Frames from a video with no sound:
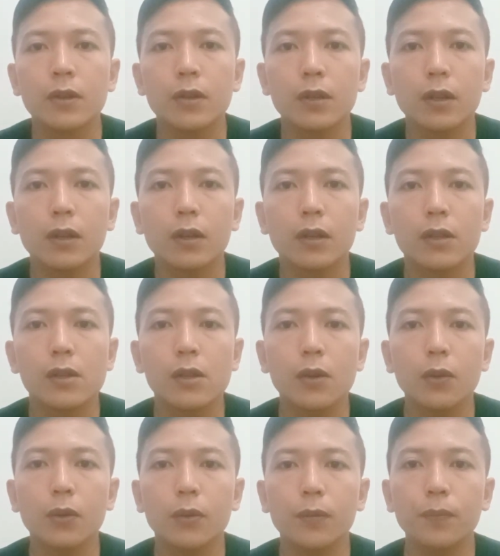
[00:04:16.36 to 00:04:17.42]

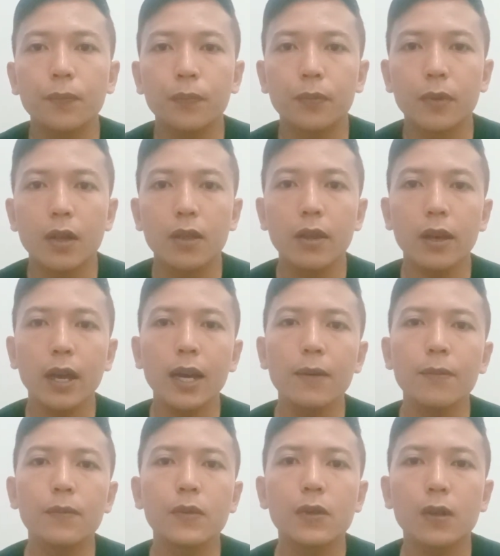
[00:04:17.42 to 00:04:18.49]
So the
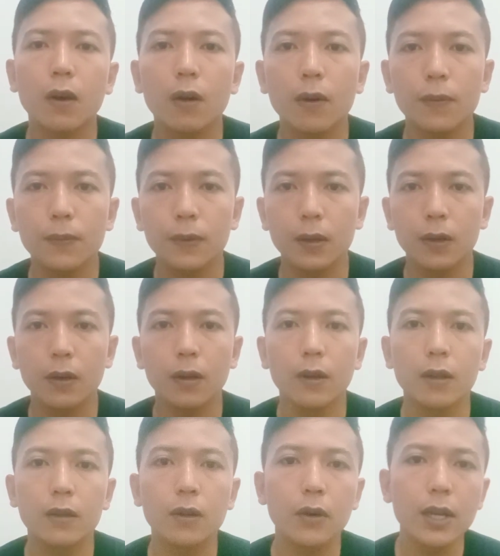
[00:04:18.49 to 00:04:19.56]
aims of
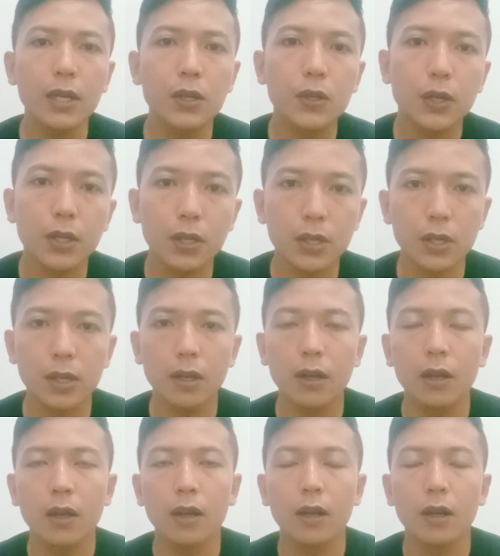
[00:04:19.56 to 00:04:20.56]
the research,